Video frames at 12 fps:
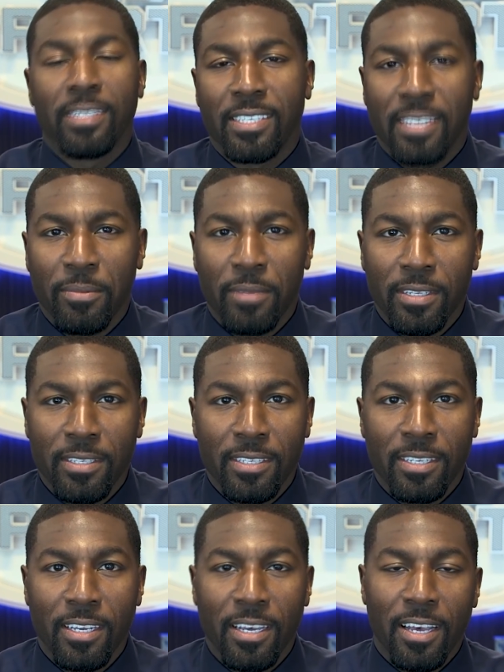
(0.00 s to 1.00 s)

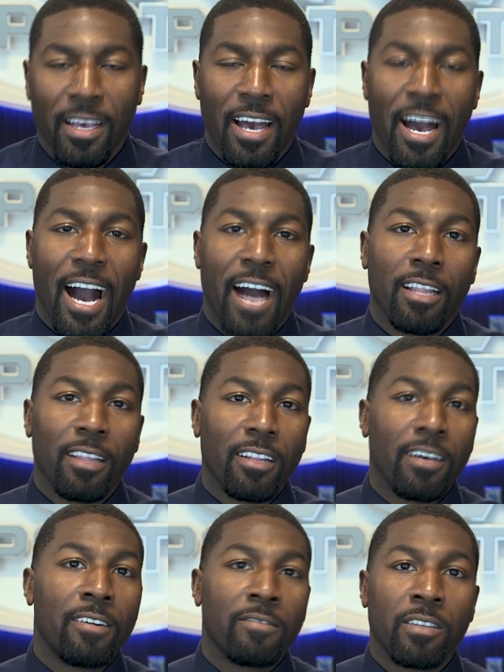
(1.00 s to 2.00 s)
Simmons, I
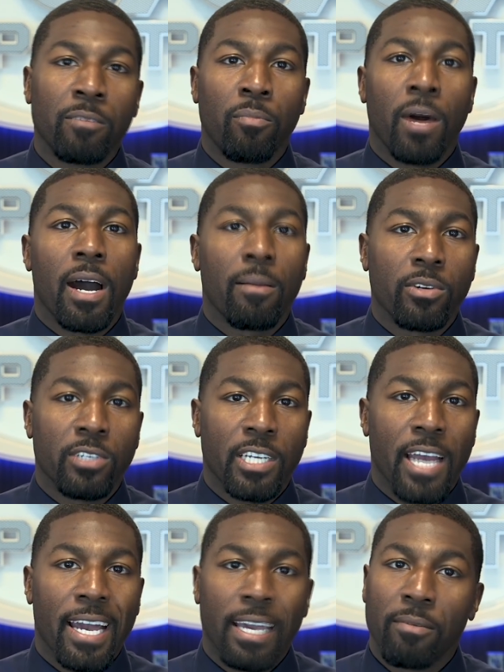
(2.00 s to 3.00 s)
love the bomber
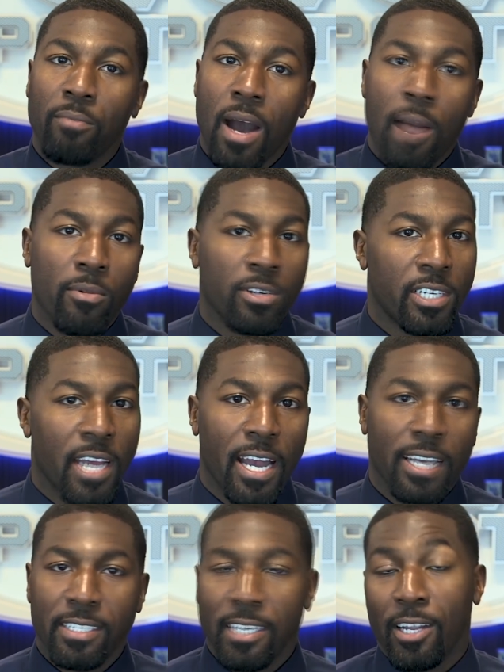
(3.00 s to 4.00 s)
jacket. Bomber
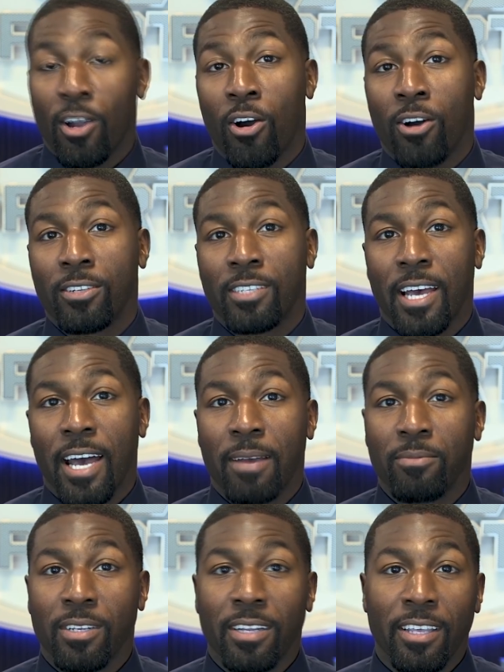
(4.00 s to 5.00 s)
jackets at all
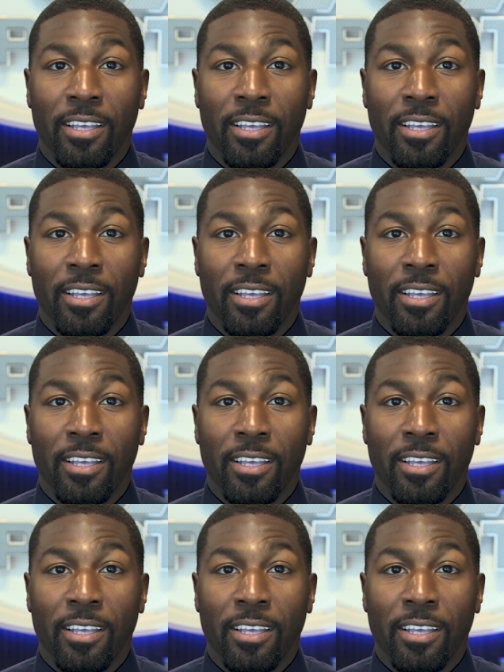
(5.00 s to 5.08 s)
times of the